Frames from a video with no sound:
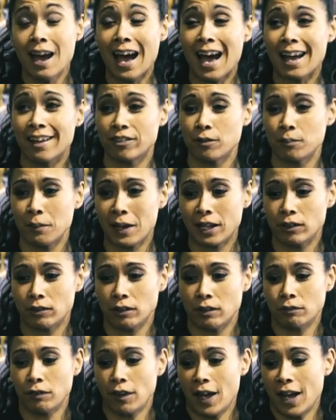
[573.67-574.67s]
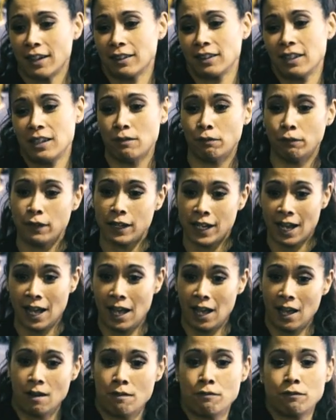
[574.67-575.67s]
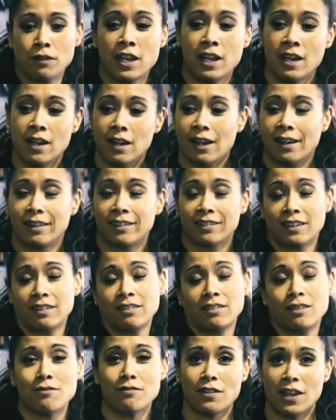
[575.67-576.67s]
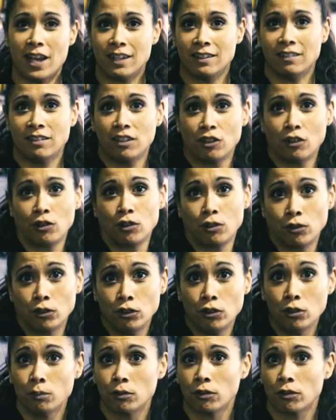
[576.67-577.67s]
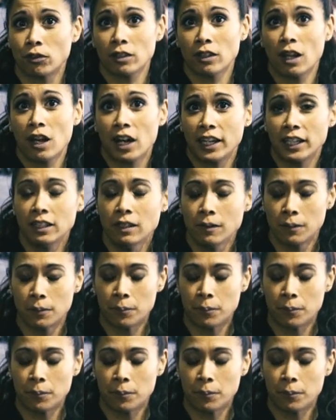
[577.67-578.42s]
As a matter of fact, if they have excessive anterior humeral glide,